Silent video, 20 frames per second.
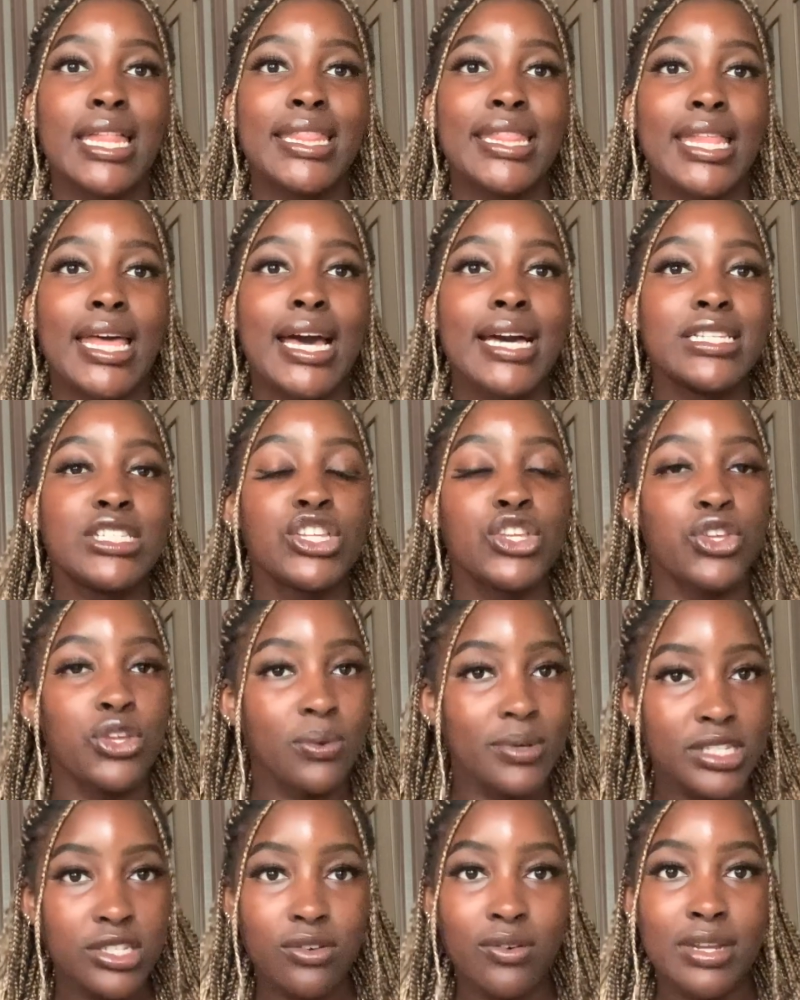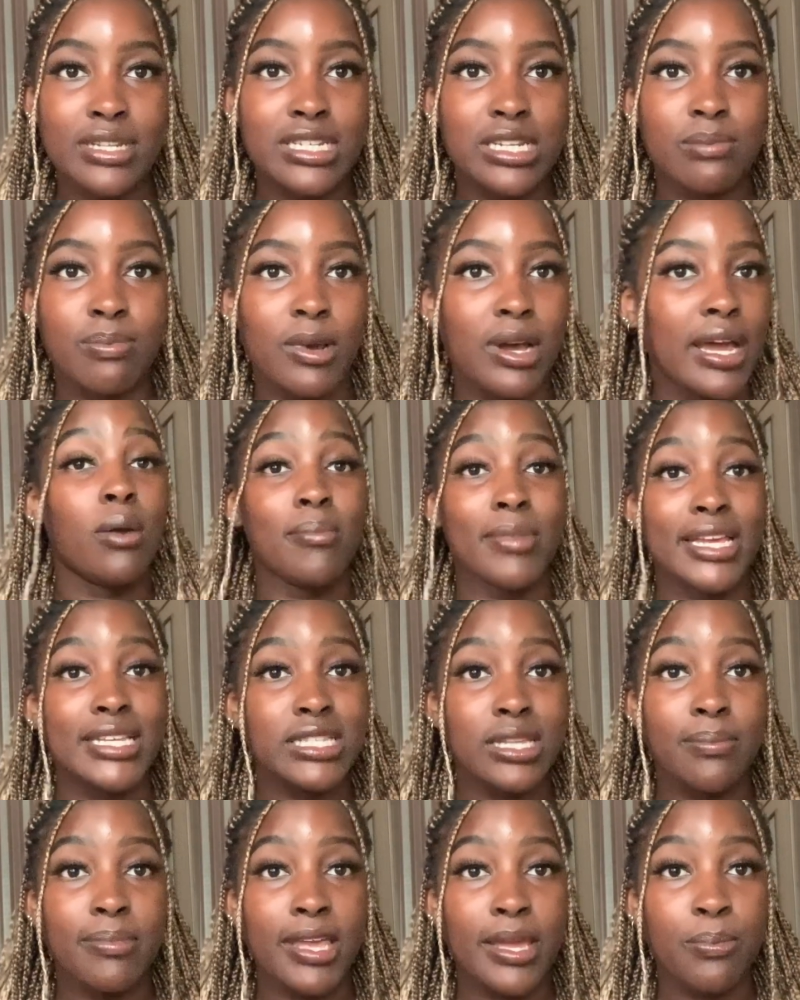that you are surrounded by
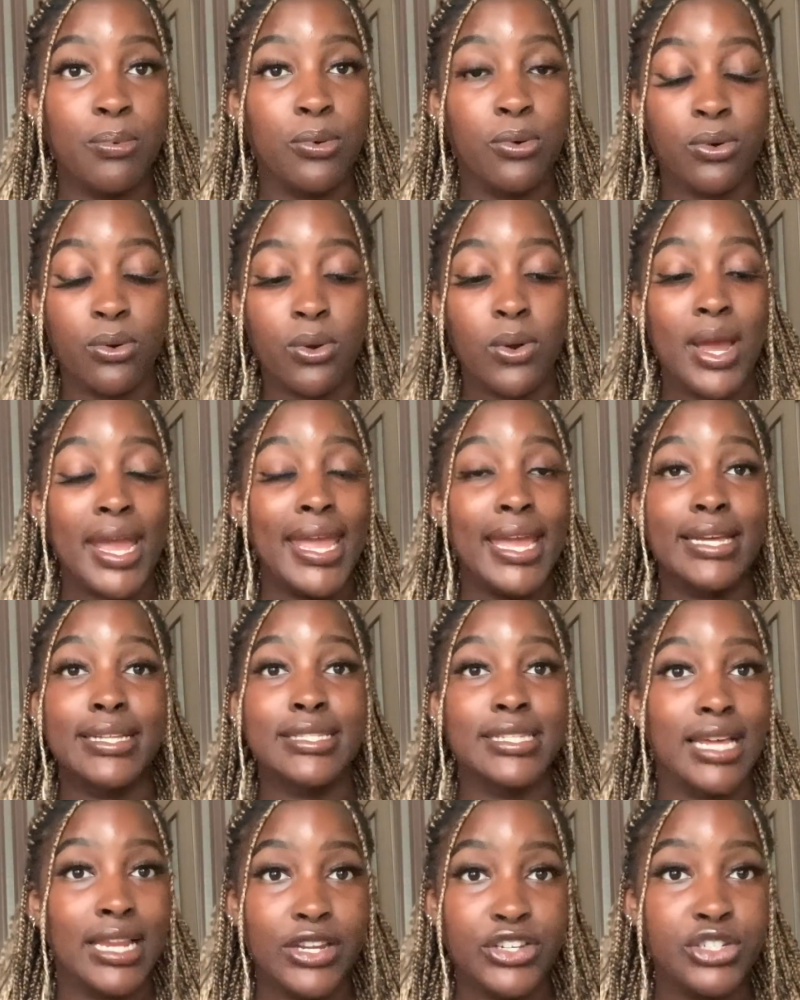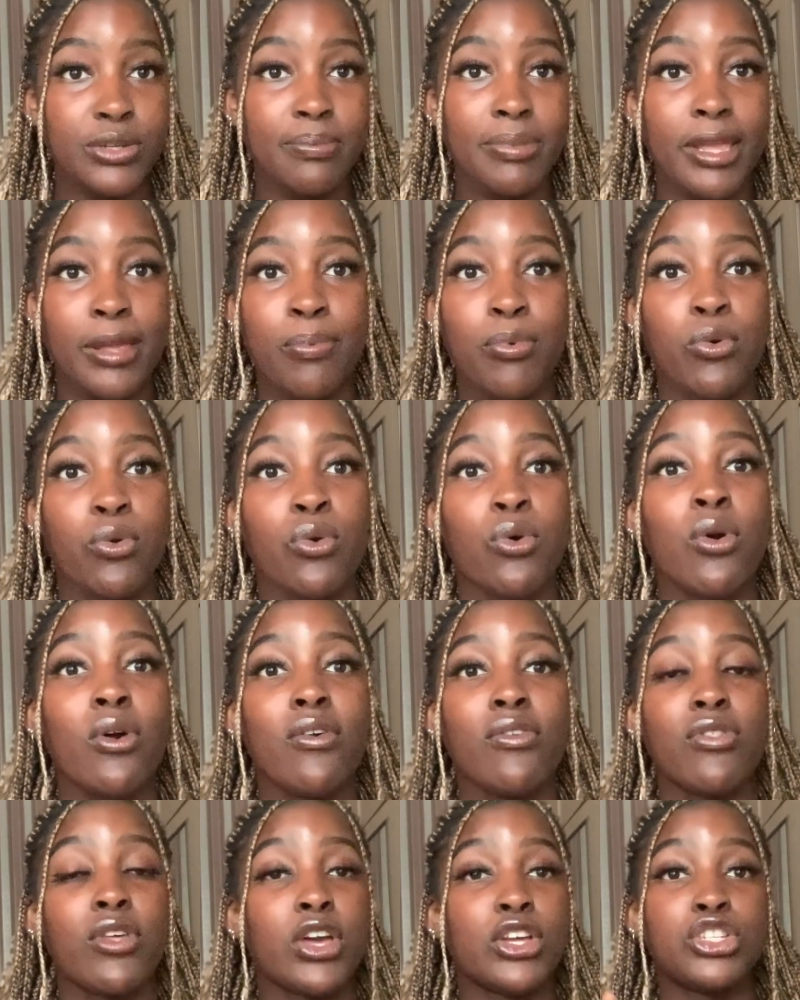amazing people, intelligent people
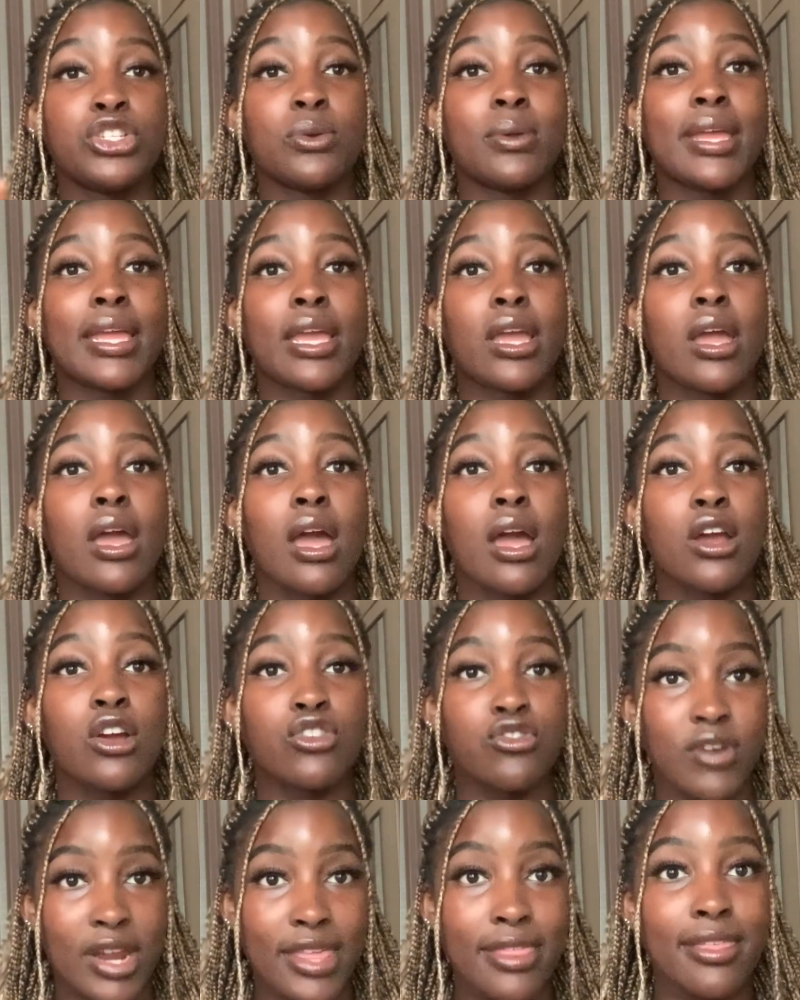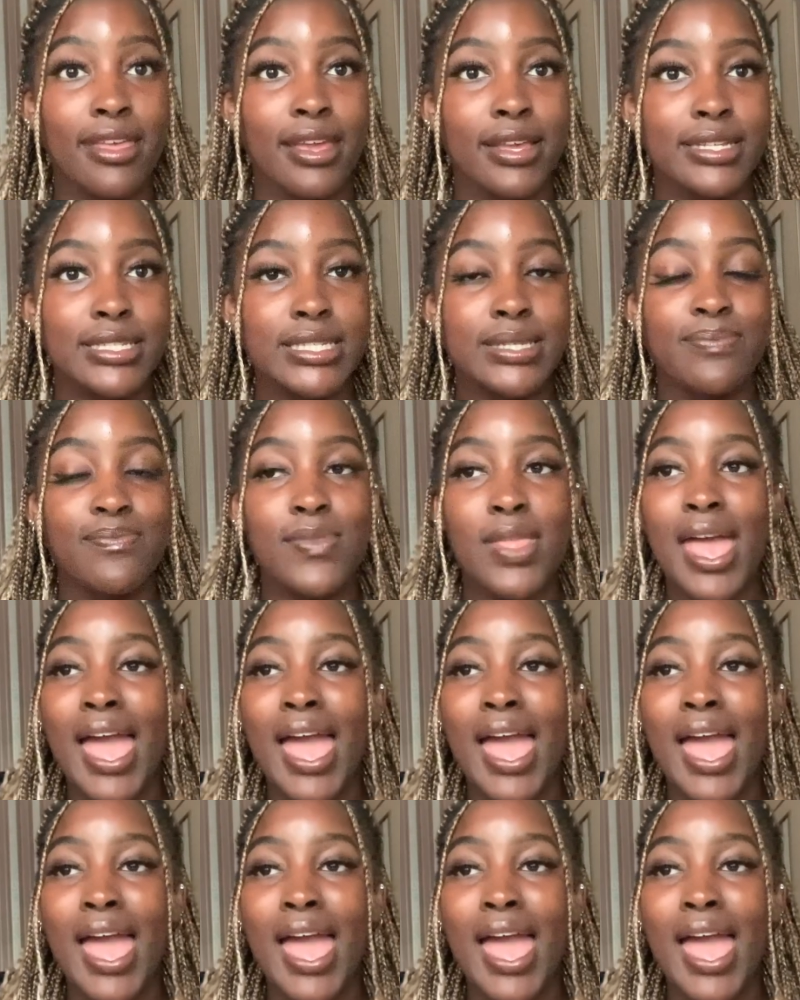that are doing great things.